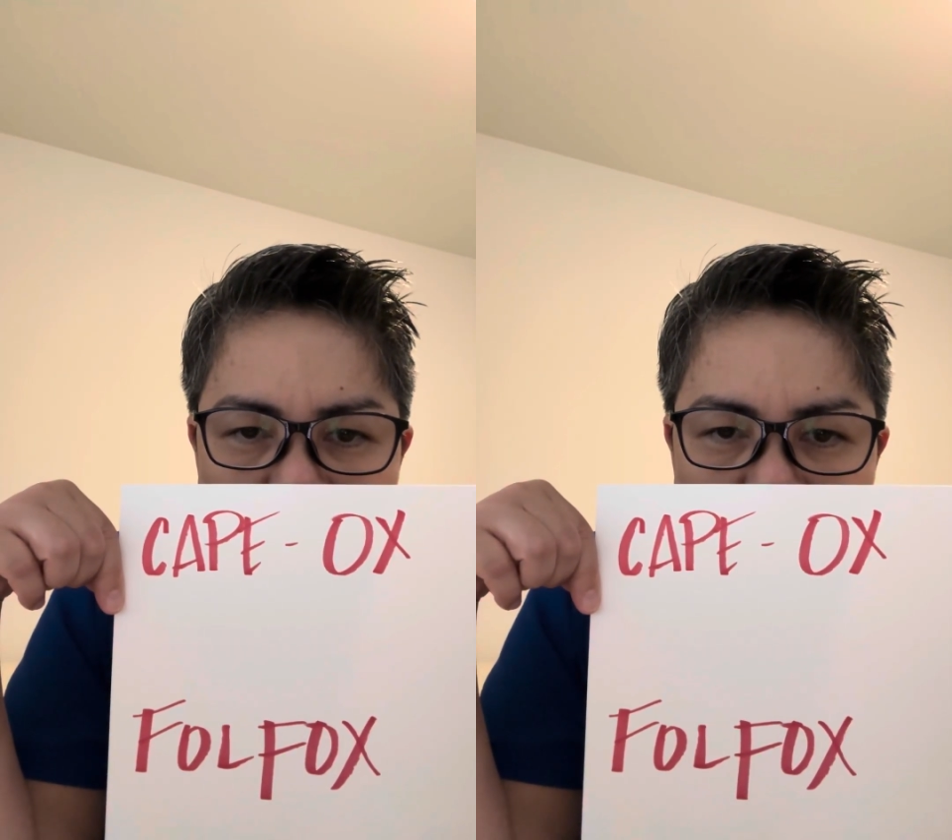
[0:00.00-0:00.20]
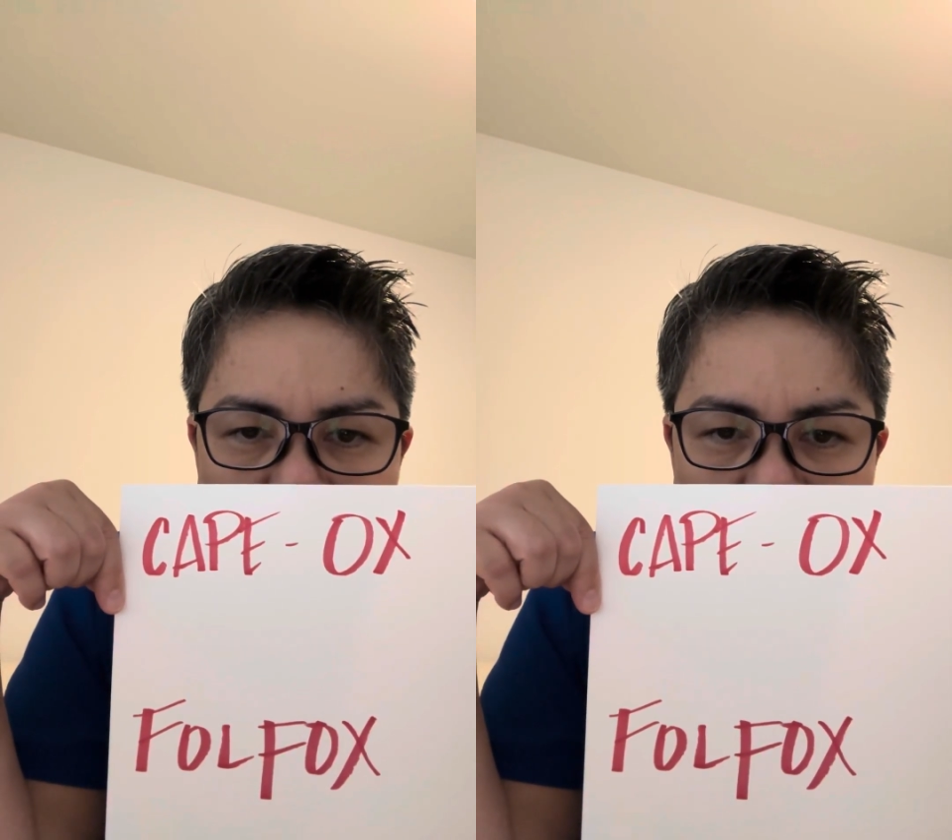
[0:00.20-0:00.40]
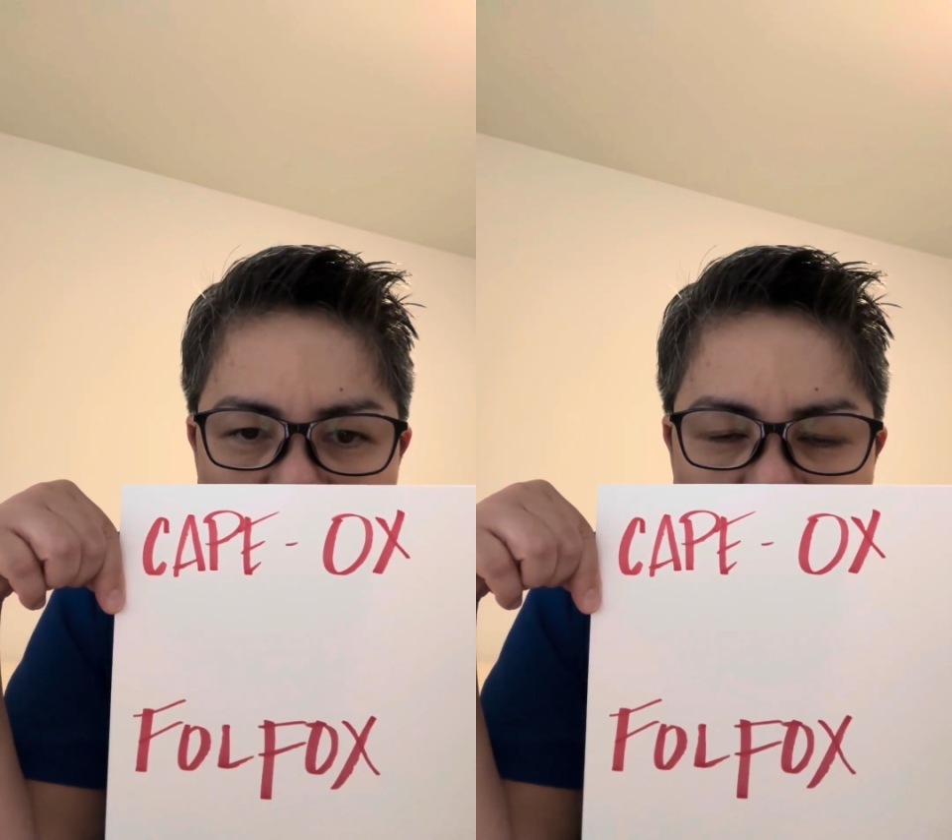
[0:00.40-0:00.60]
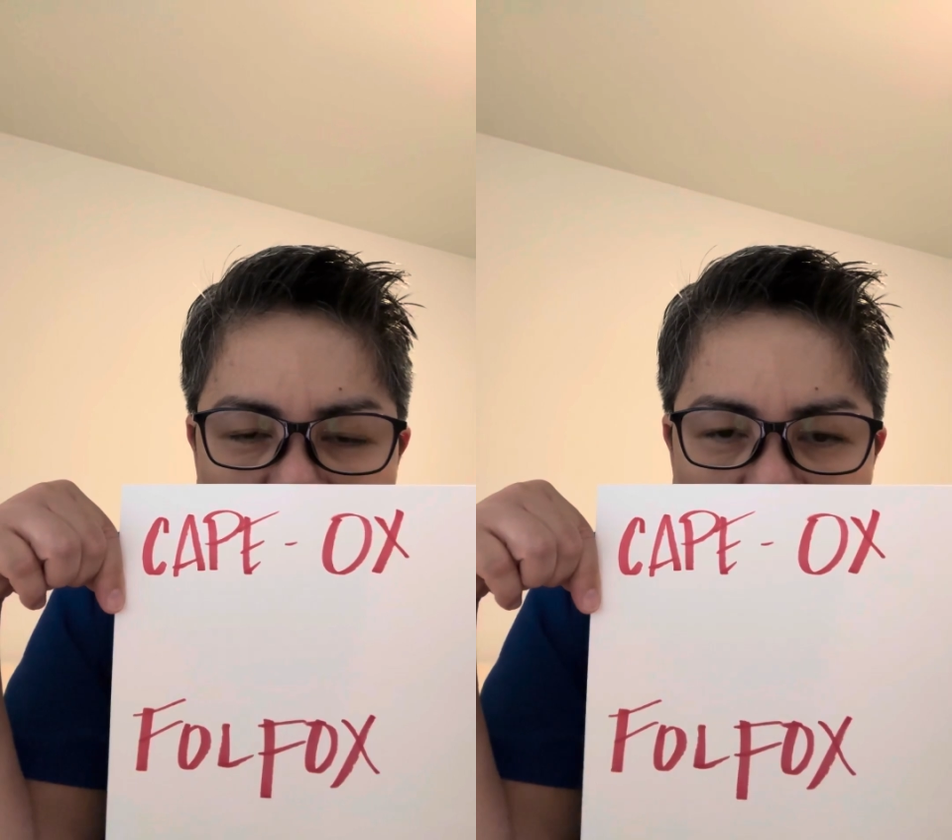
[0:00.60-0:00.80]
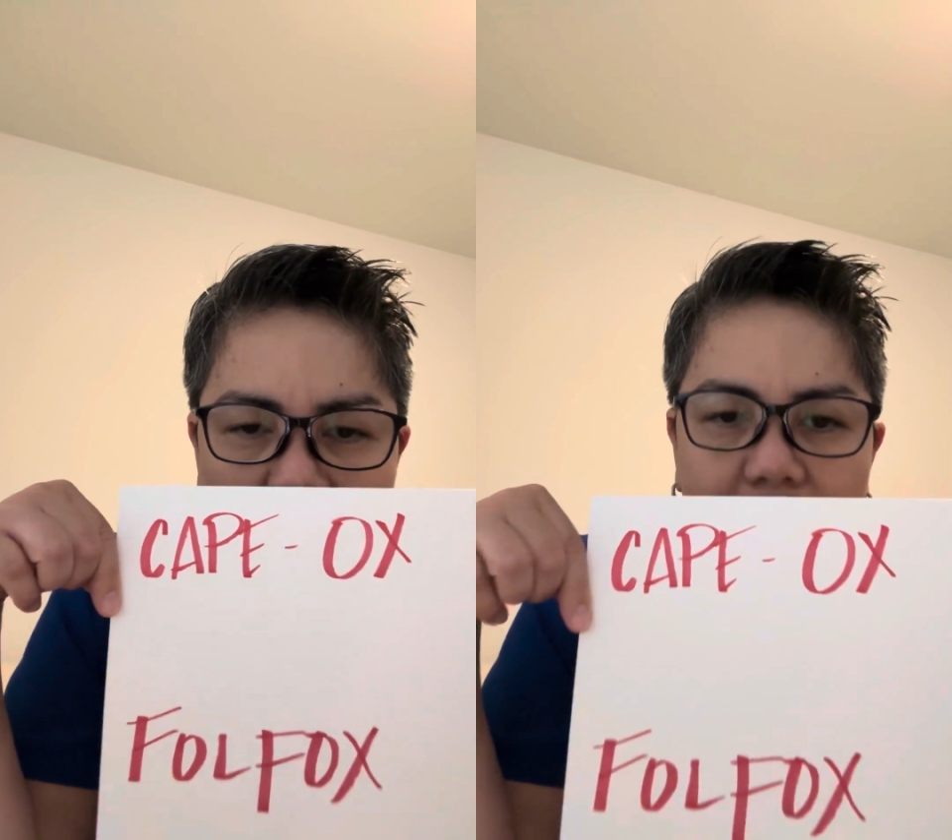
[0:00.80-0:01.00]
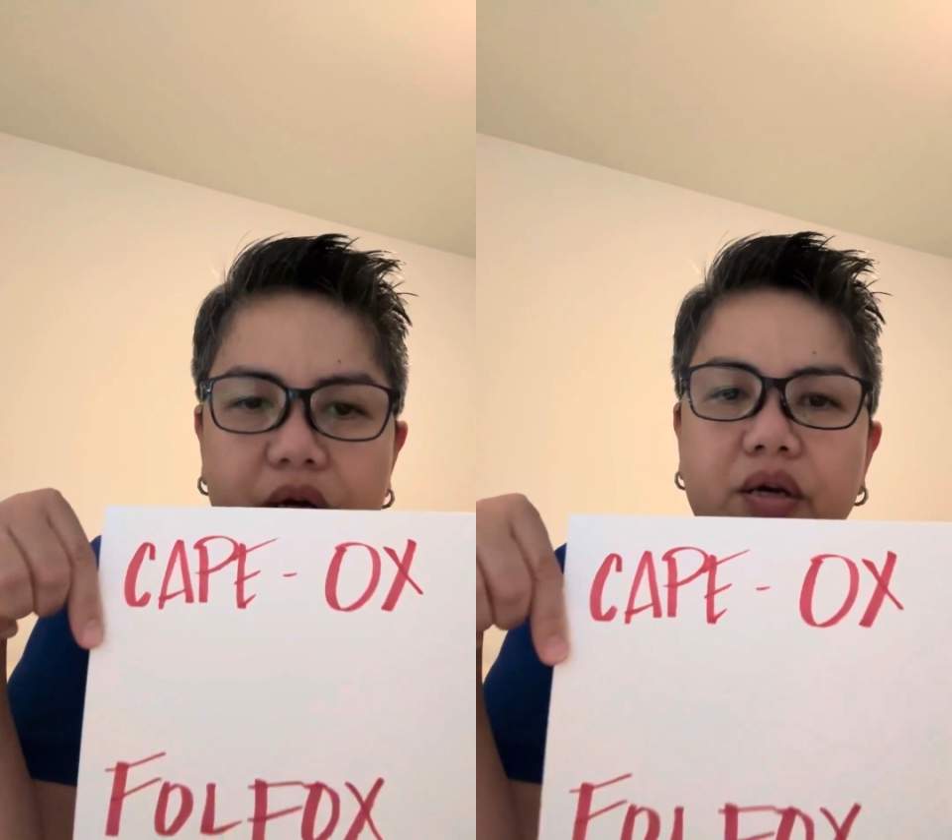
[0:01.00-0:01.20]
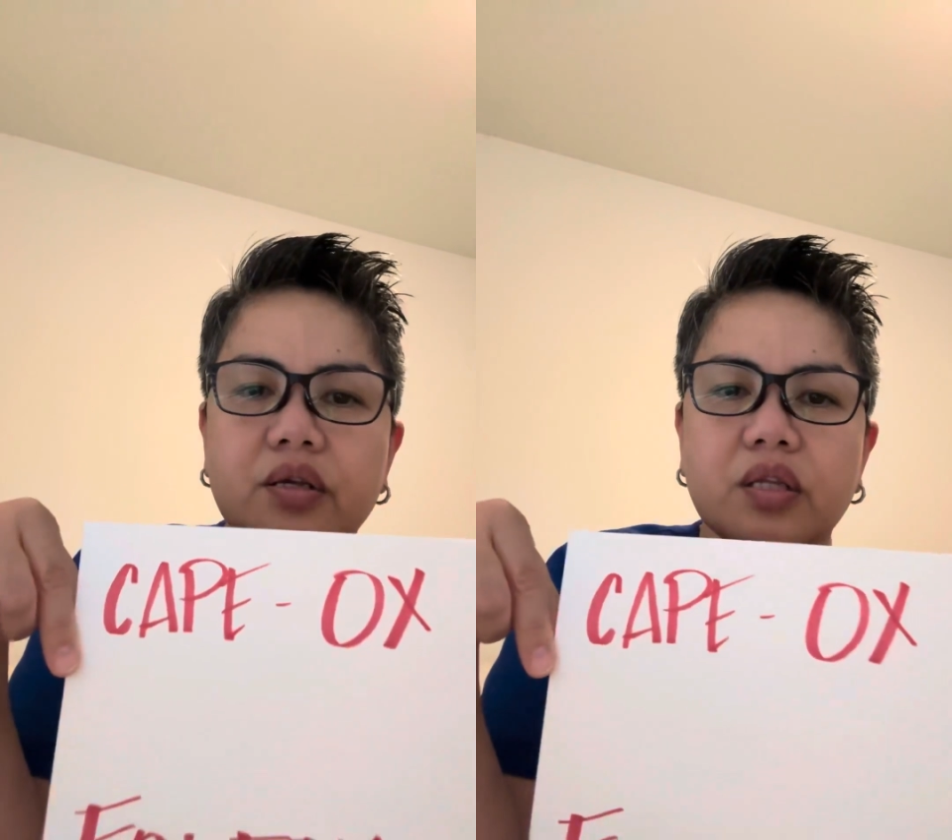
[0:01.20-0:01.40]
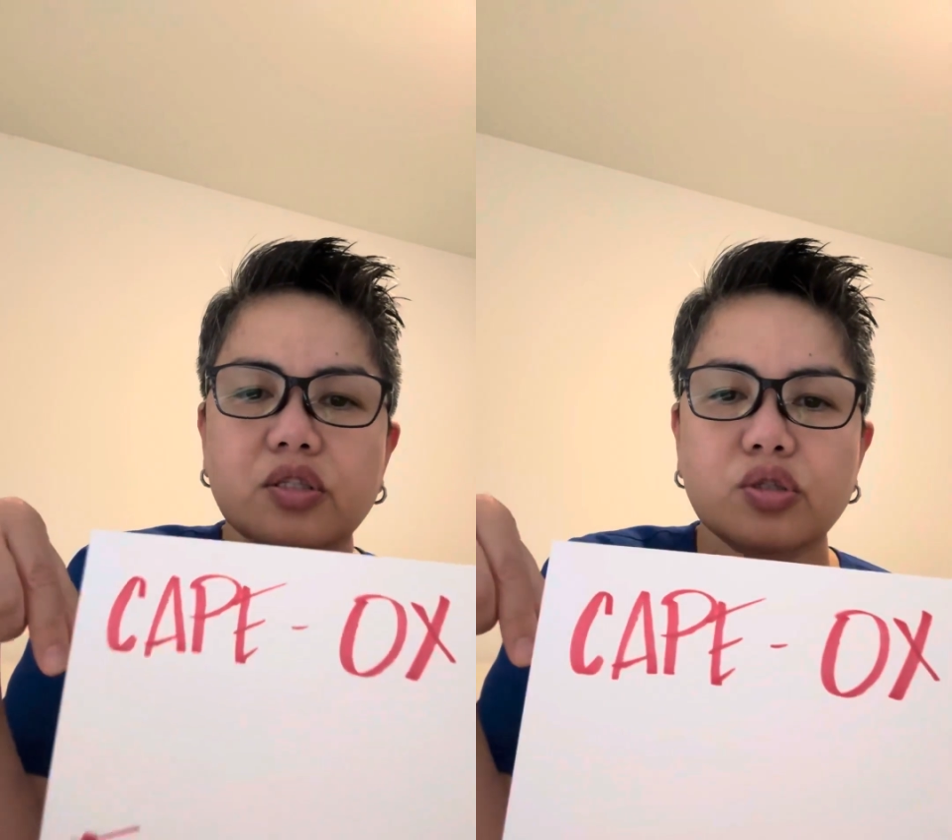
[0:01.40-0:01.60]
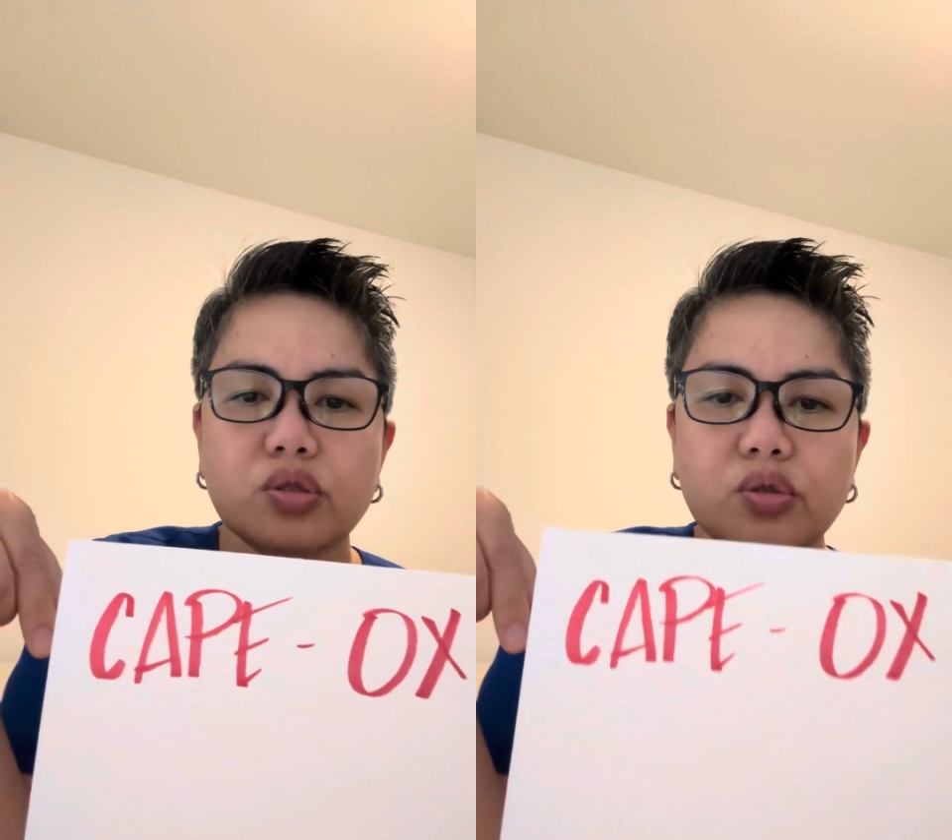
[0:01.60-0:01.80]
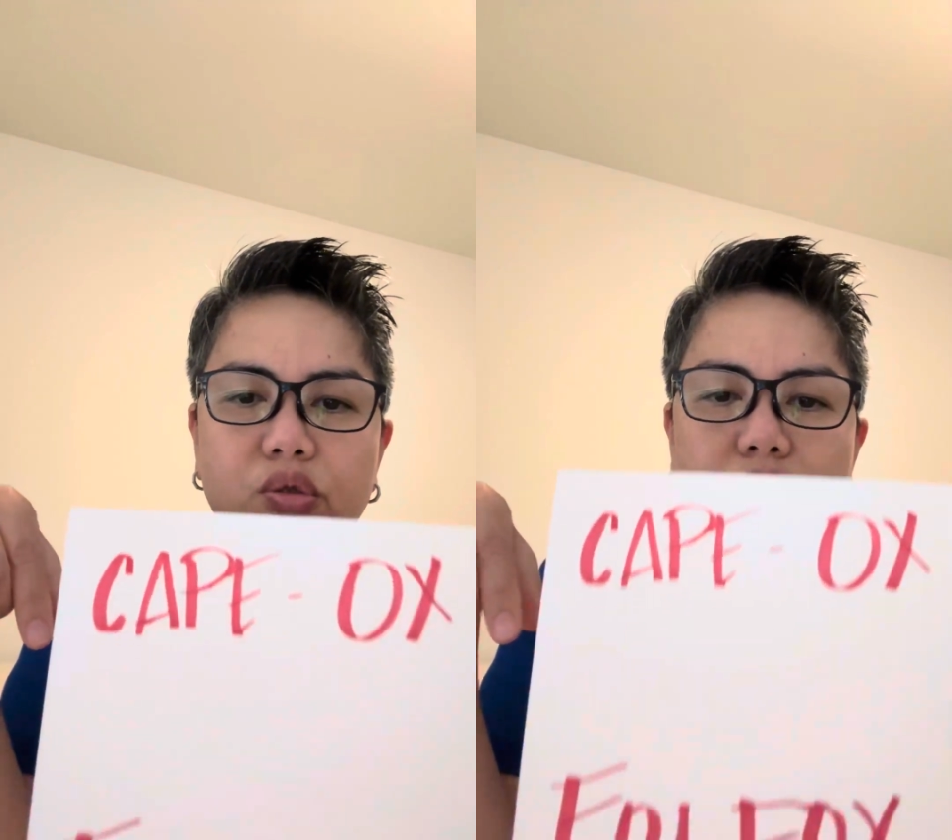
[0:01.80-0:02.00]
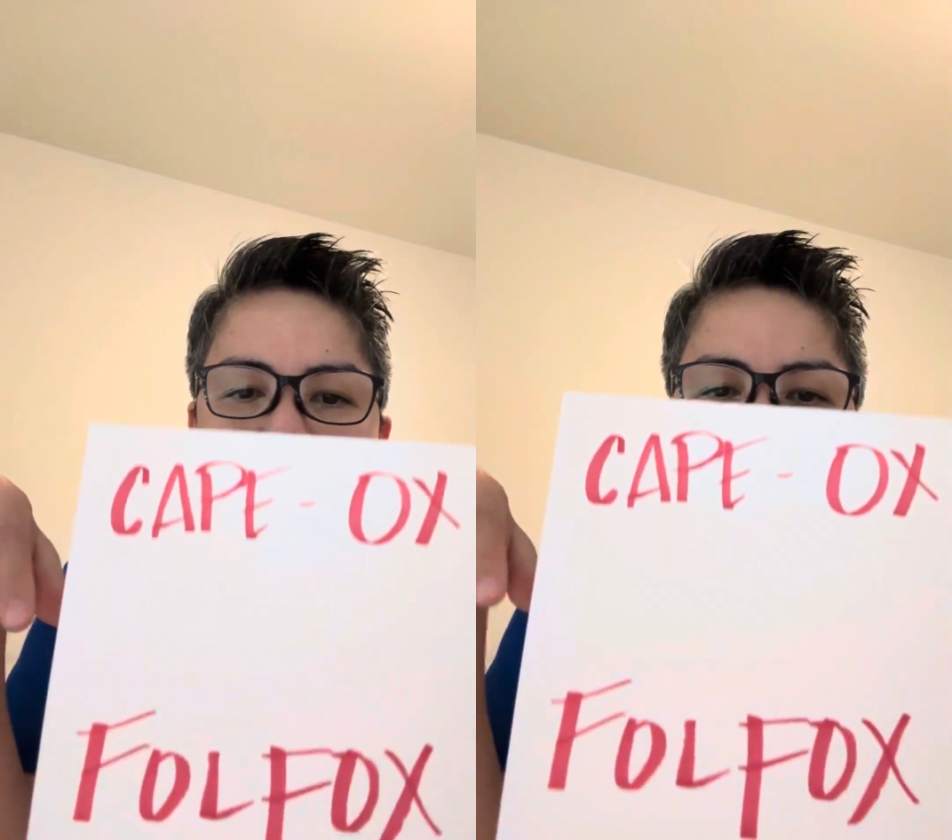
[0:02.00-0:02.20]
these are the two